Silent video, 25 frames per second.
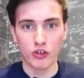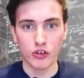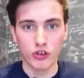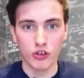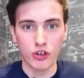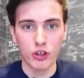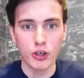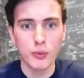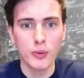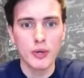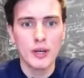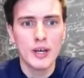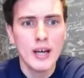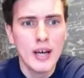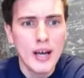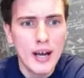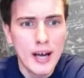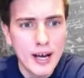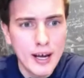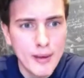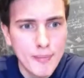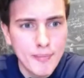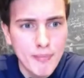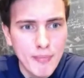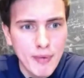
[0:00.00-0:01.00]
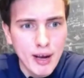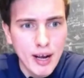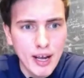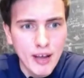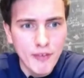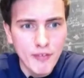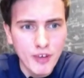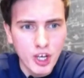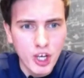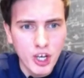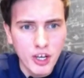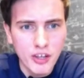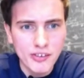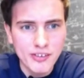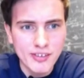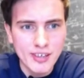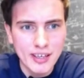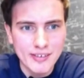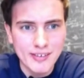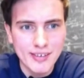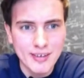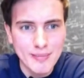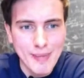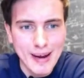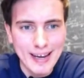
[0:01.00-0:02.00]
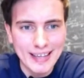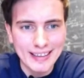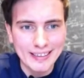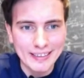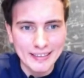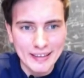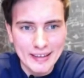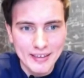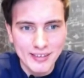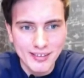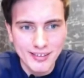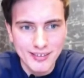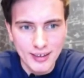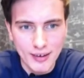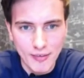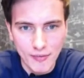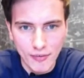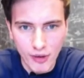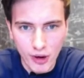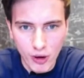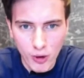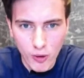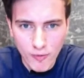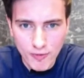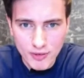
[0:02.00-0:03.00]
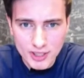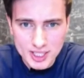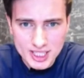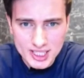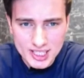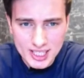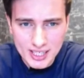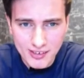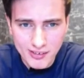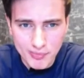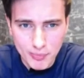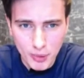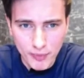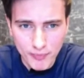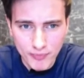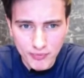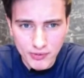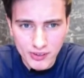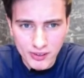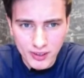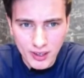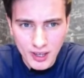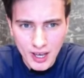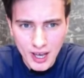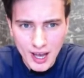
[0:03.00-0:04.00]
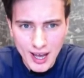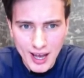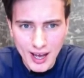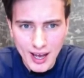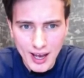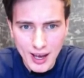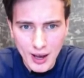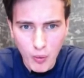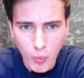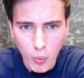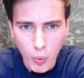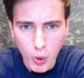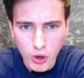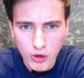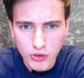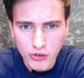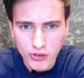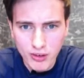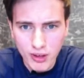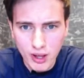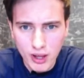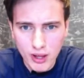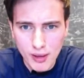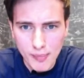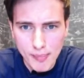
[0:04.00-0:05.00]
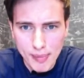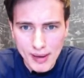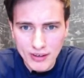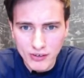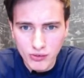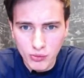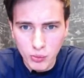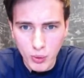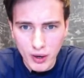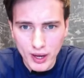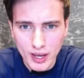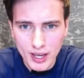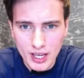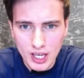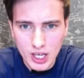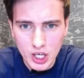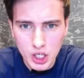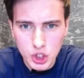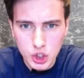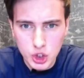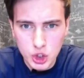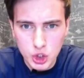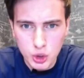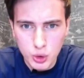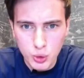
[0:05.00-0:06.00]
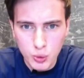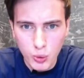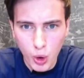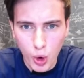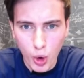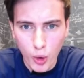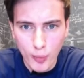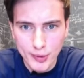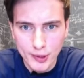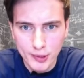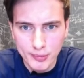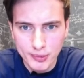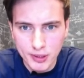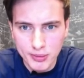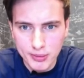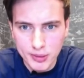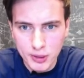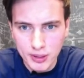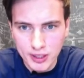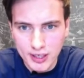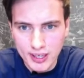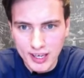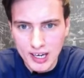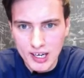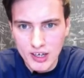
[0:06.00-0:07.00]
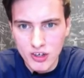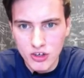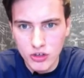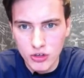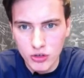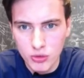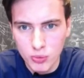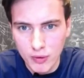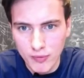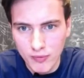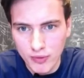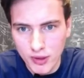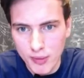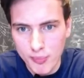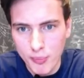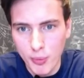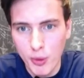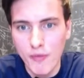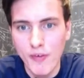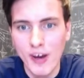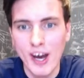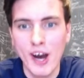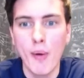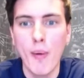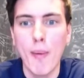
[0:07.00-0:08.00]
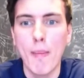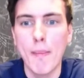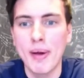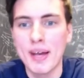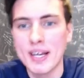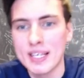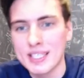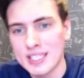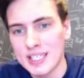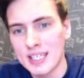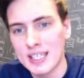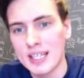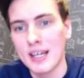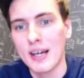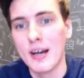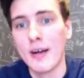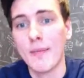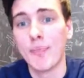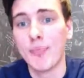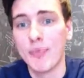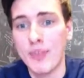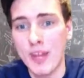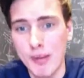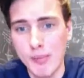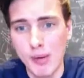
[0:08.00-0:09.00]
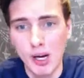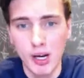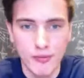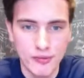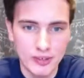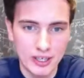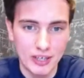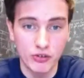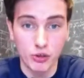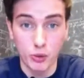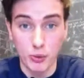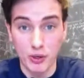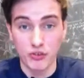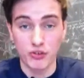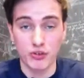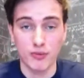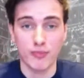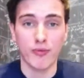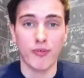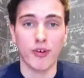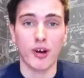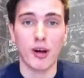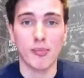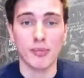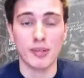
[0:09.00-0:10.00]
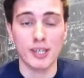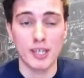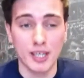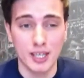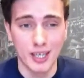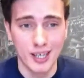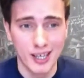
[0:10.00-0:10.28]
2, I haven't contacted my list for over 6 months. What's the best way to open up communications with them without pissing them off? And that's a question from Lee.